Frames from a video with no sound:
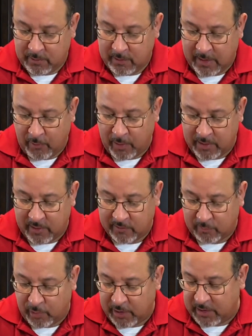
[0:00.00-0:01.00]
That way it
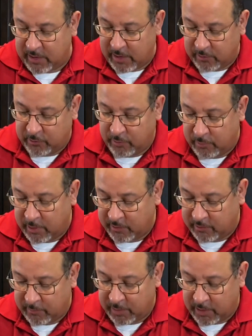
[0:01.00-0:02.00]
doesn't break it down too
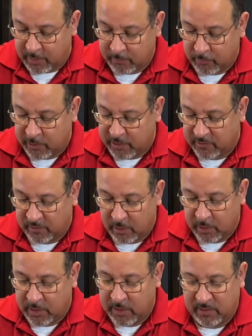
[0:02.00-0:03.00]
much and become really
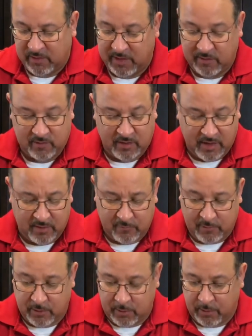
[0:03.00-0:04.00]
soggy and taste like
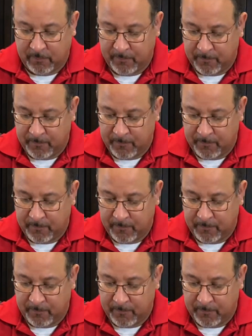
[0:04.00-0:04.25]
vinegar.